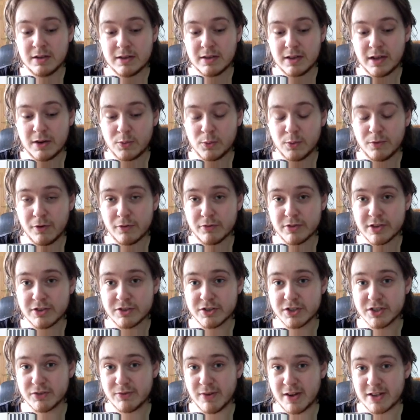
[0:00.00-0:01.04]
We've only
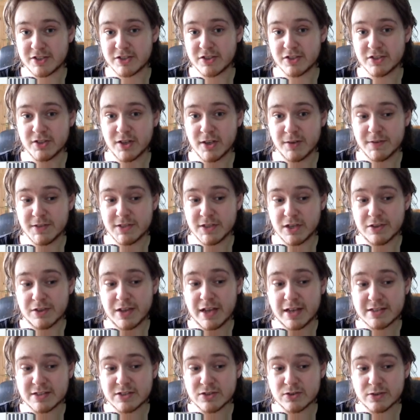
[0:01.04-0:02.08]
just scratched the surface on
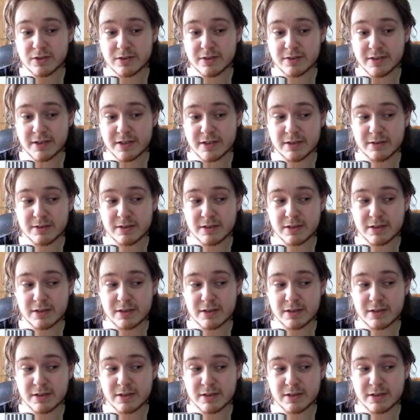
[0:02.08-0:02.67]
that sort of thing.